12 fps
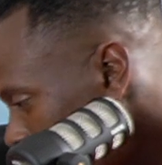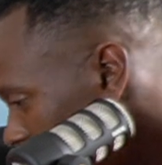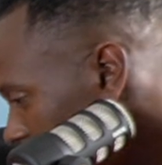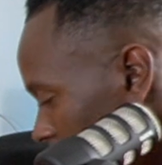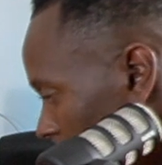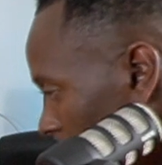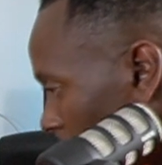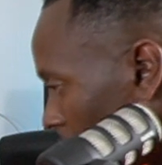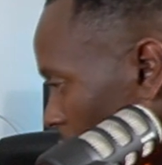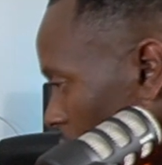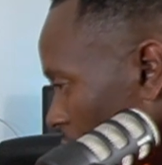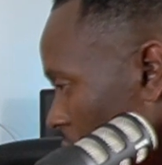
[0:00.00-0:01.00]

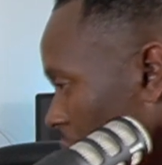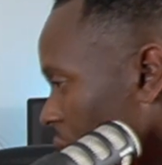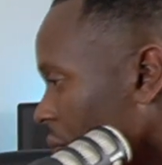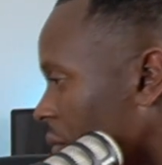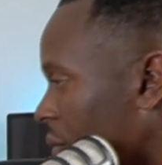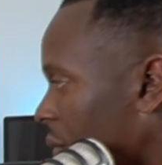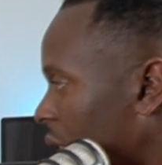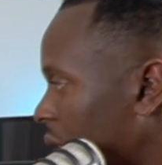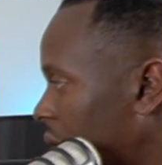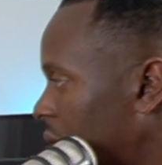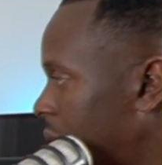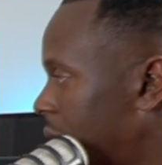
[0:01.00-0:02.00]

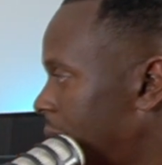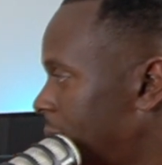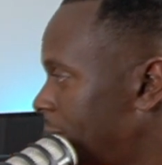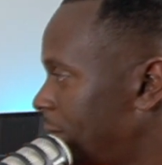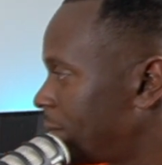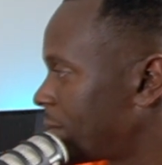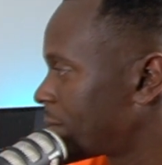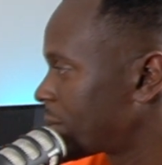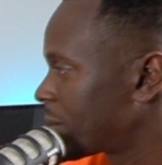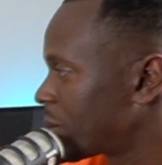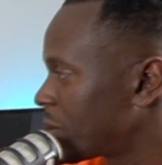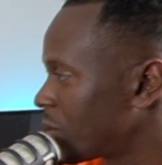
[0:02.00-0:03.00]

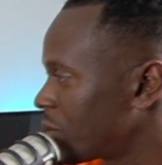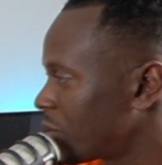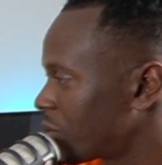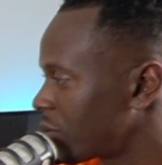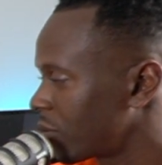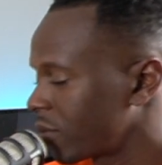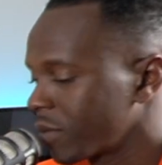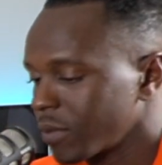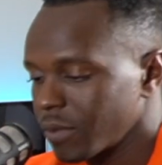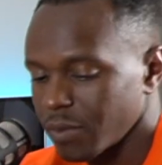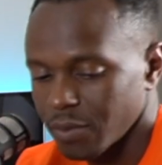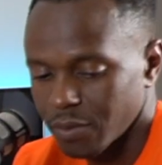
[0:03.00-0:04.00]

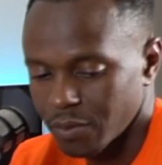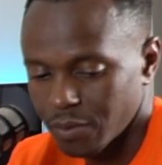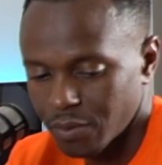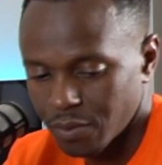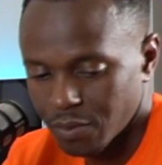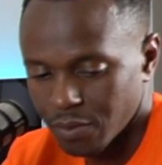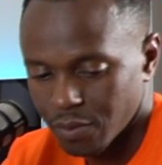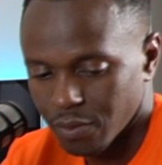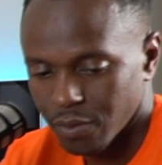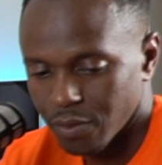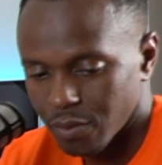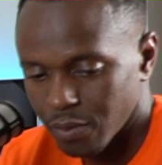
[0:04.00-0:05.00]

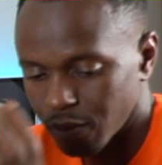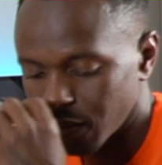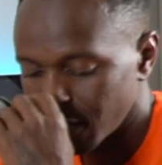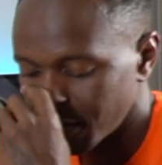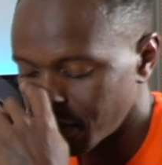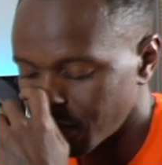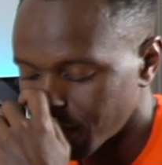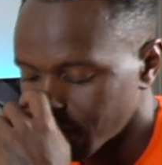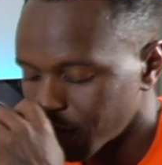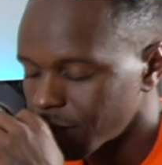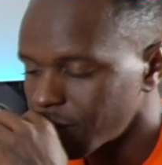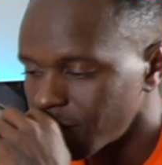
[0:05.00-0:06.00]

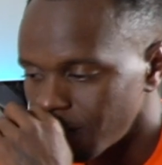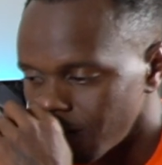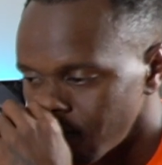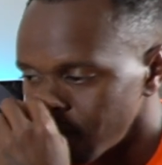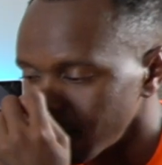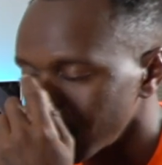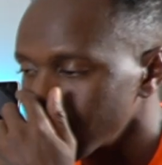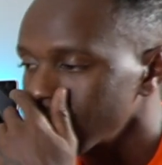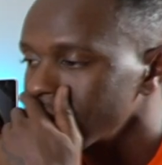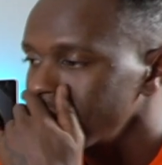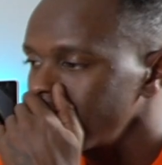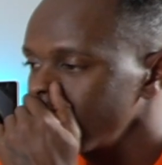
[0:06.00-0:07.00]

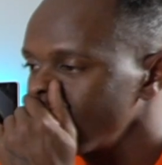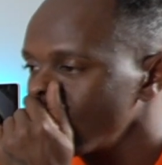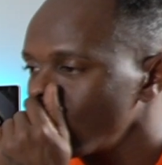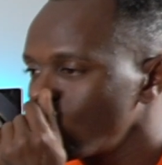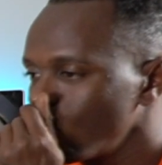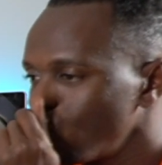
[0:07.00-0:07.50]
(silent)